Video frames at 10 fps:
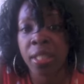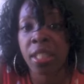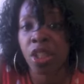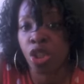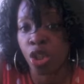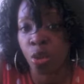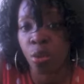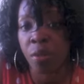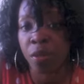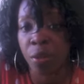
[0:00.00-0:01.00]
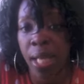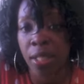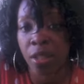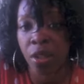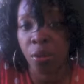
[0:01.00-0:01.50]
since June of
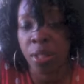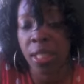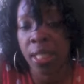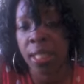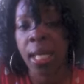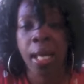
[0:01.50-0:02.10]
2013.